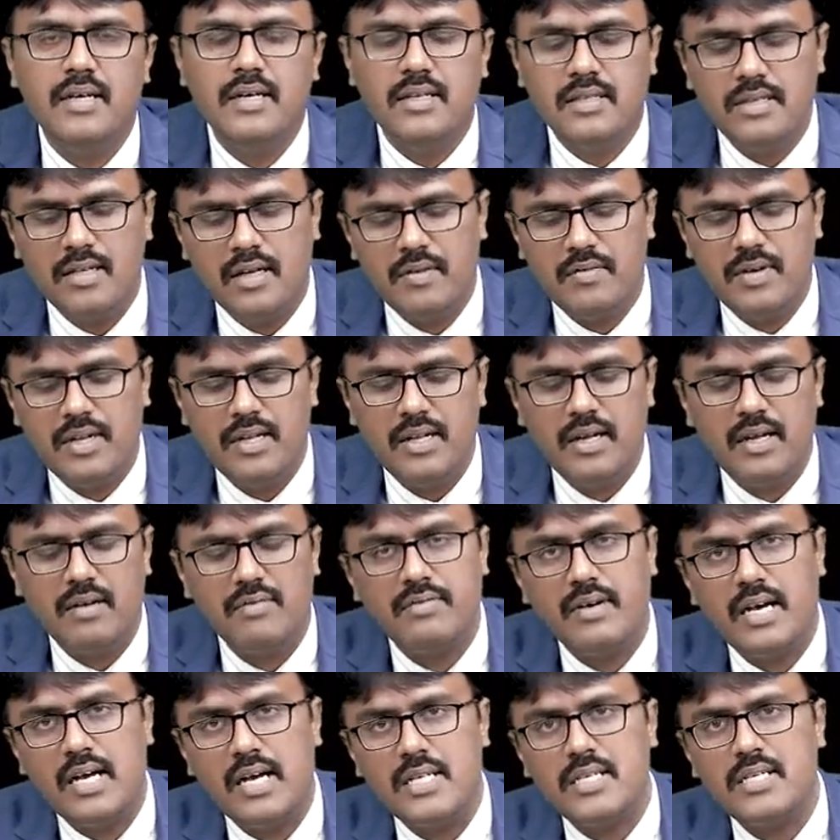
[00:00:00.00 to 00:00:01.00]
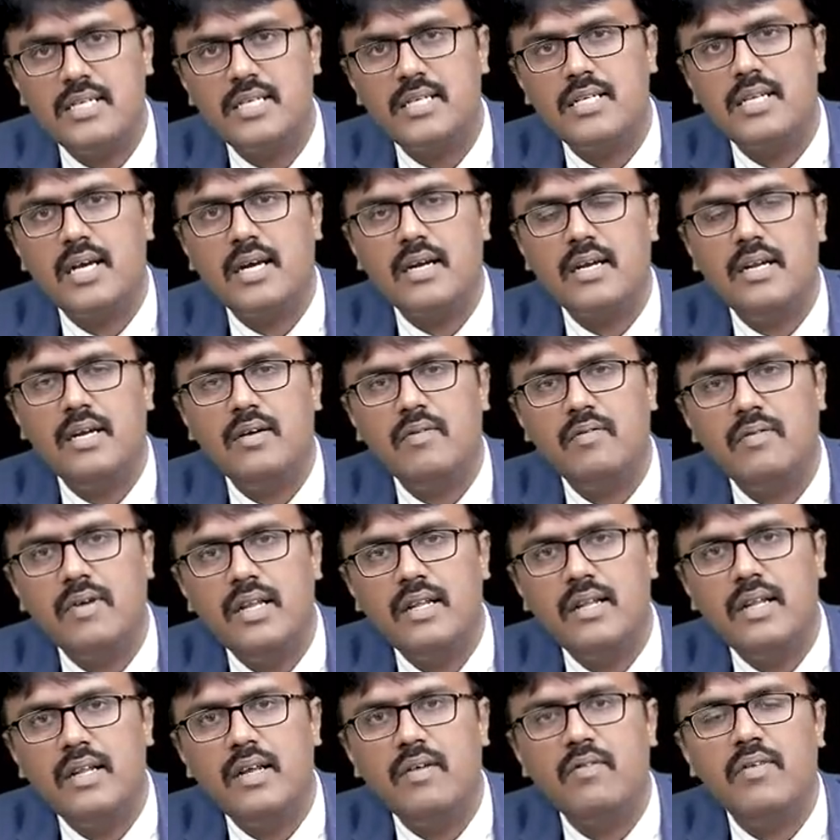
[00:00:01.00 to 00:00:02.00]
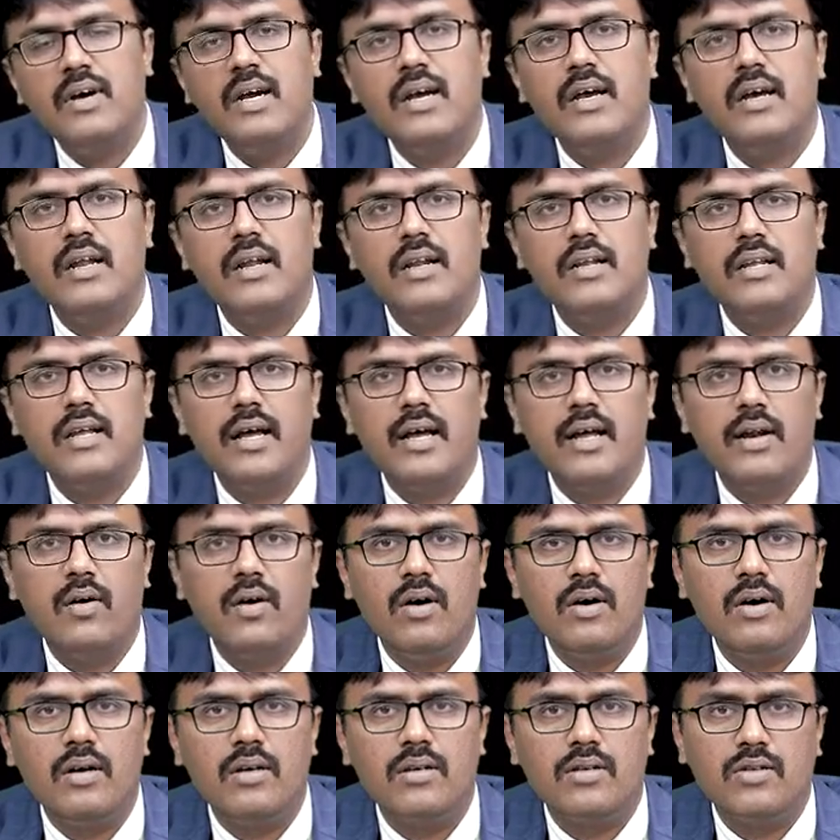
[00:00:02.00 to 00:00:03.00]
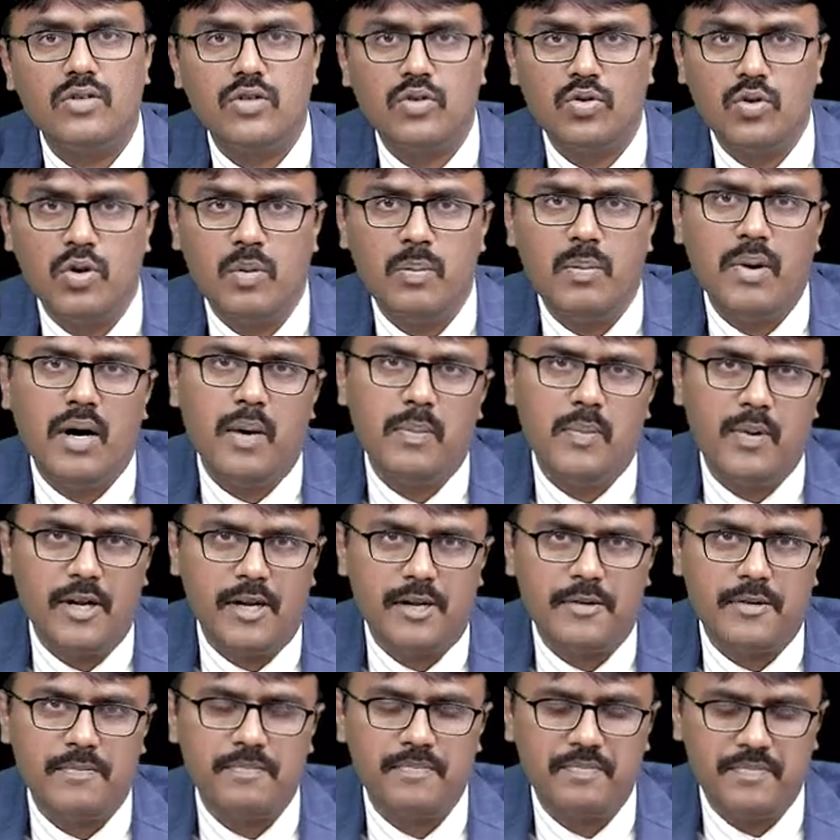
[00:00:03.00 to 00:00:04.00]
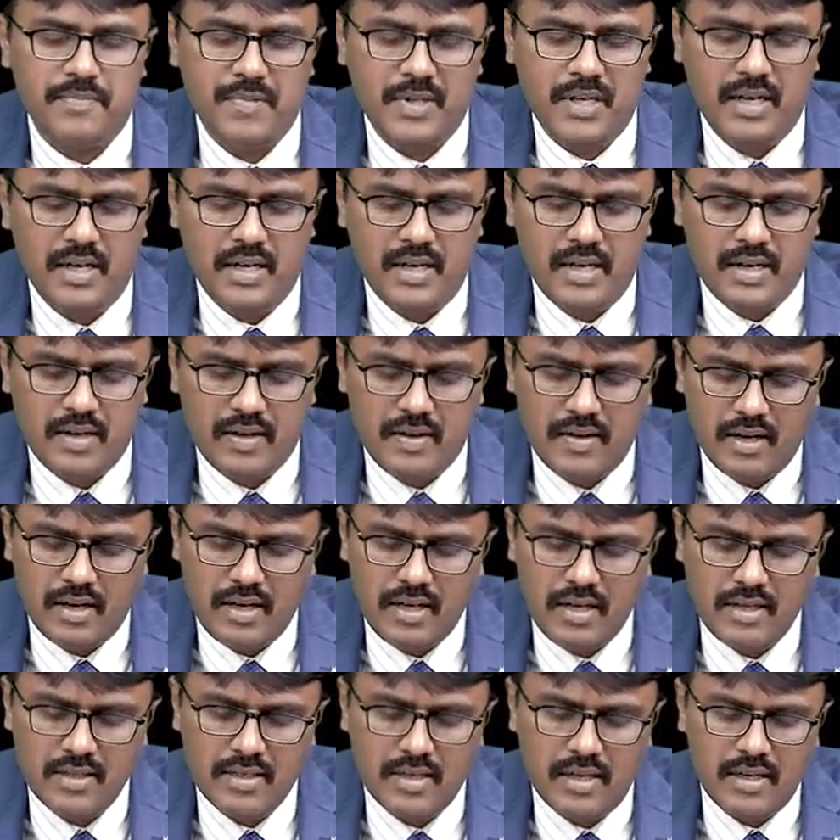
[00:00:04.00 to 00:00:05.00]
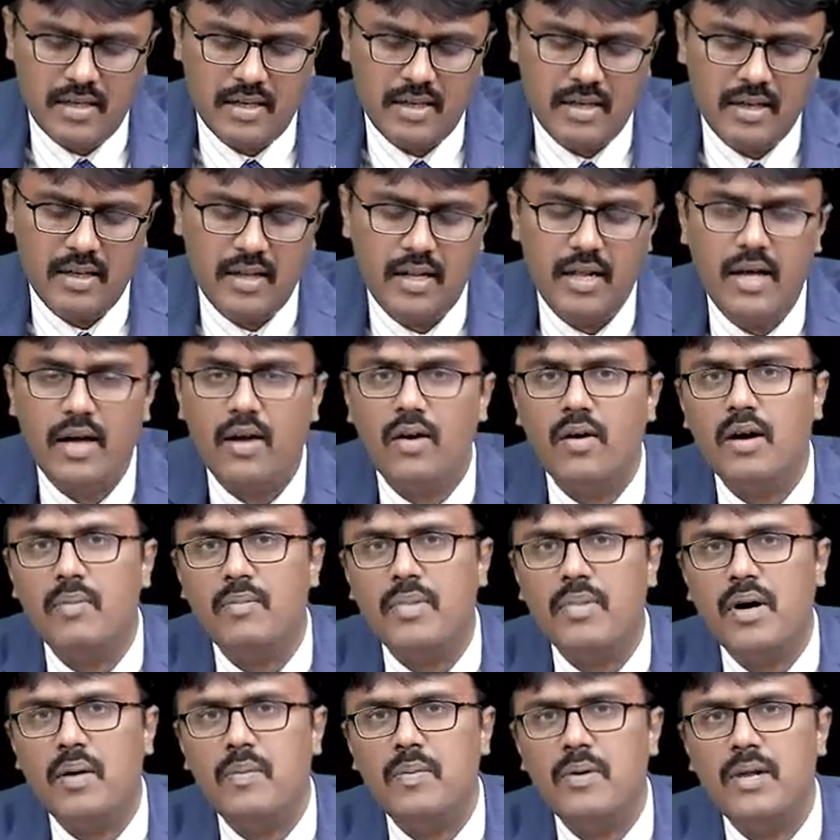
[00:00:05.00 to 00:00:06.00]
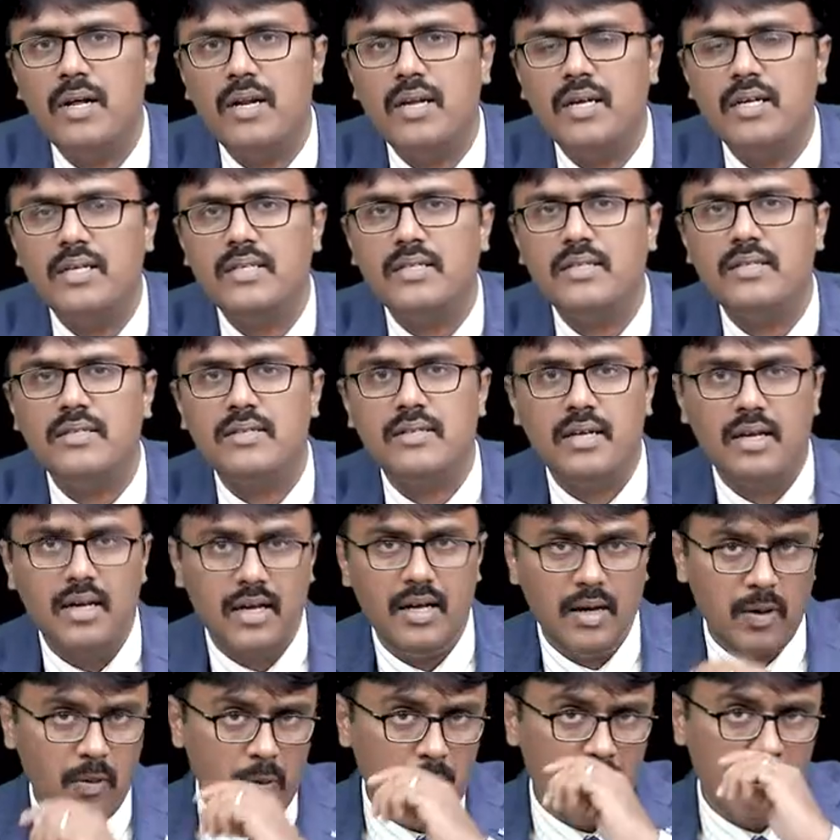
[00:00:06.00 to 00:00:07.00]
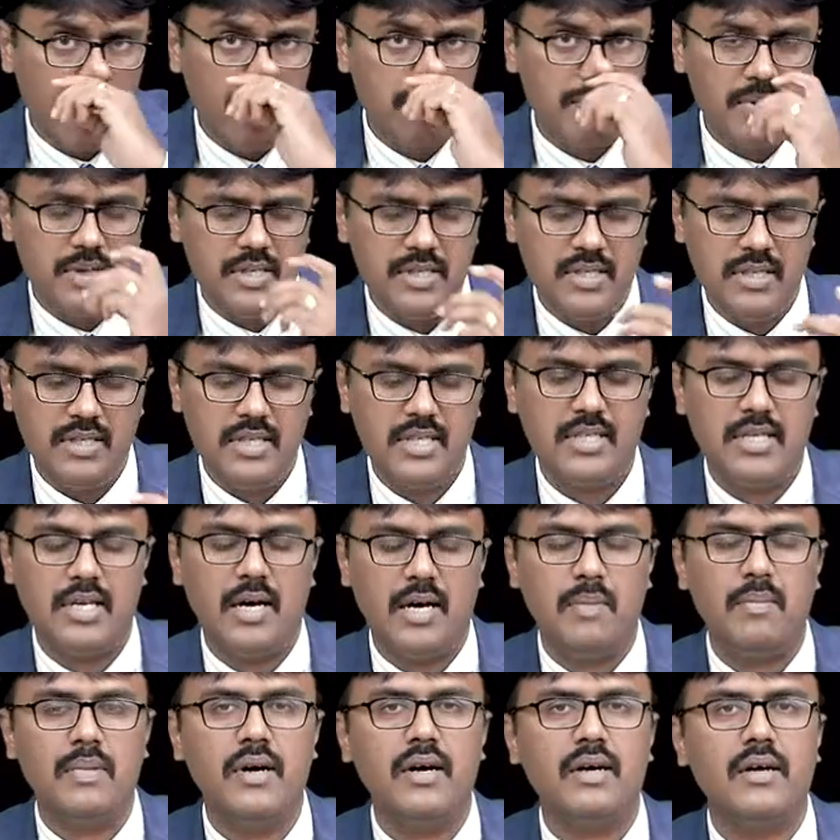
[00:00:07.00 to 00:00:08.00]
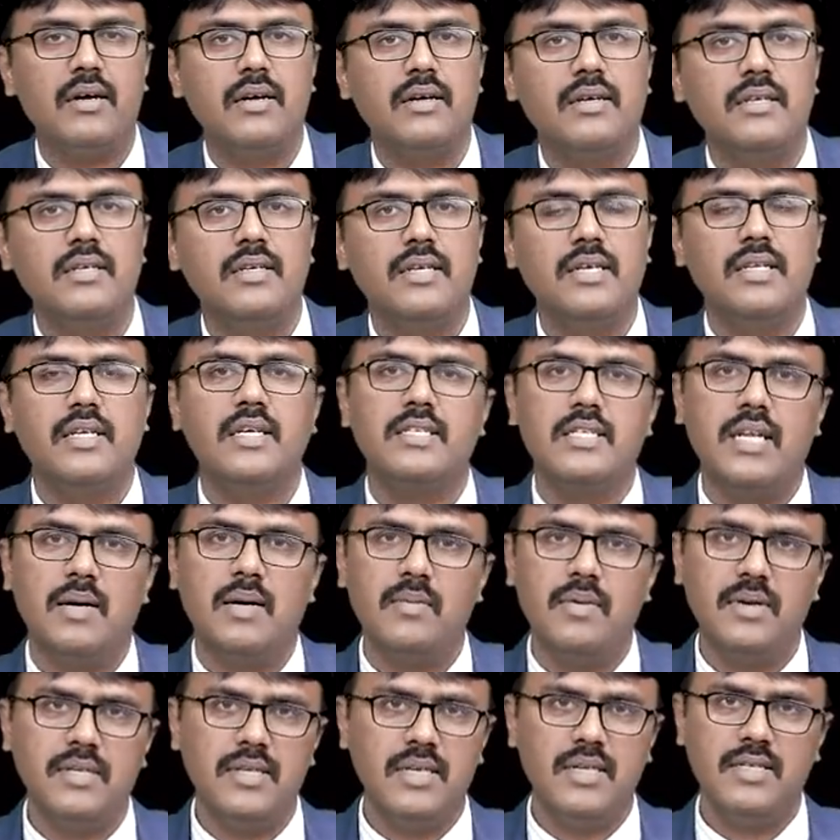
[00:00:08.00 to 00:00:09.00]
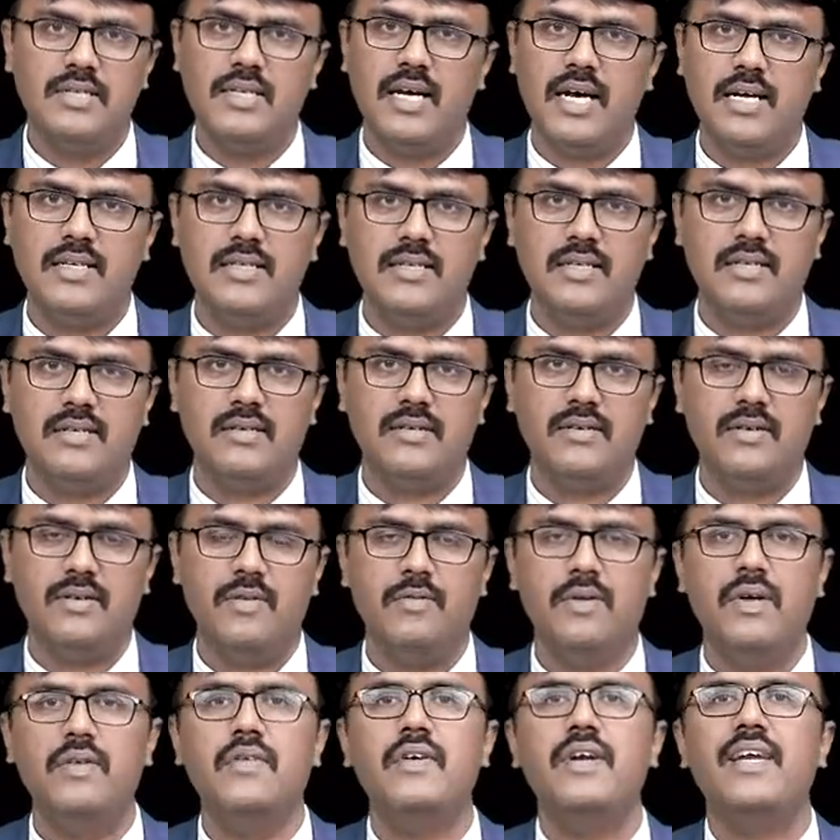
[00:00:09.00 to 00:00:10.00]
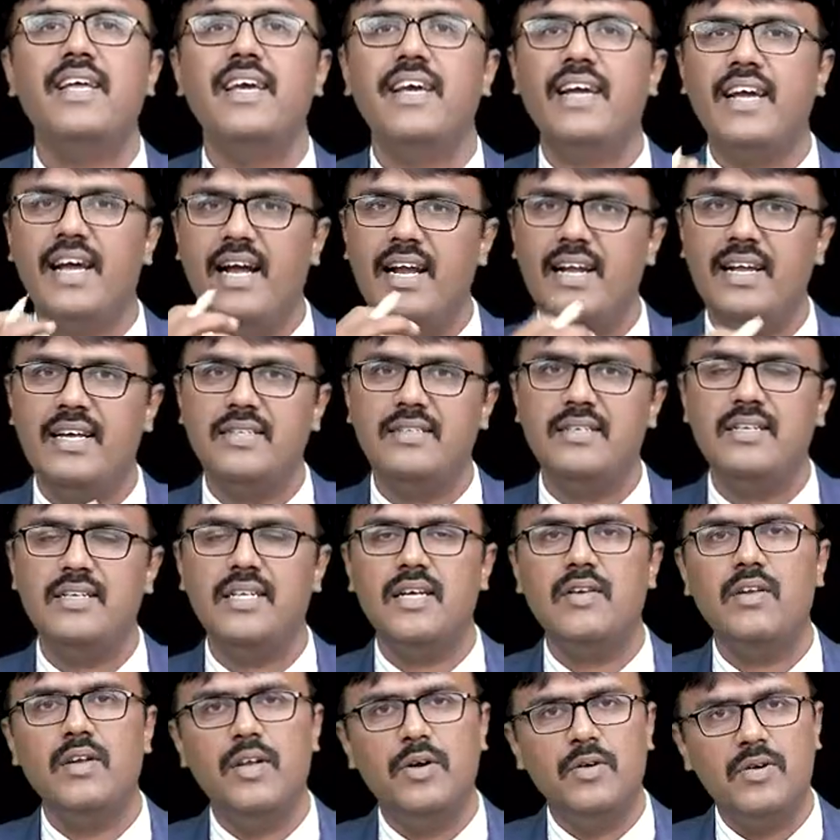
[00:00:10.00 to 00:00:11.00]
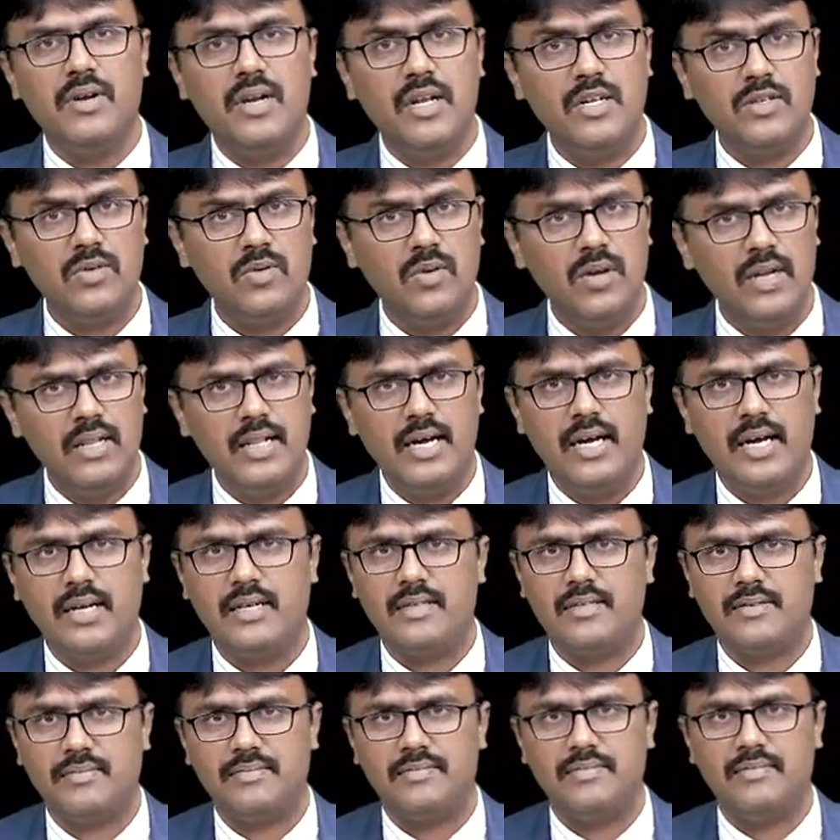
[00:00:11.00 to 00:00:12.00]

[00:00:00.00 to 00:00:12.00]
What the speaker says: Sir, when they are fastest acting, why are they not so popular? The reason they are not popular is what happens in the stomach. In the stomach there is acid. When we take antacid, they will neutralize only that.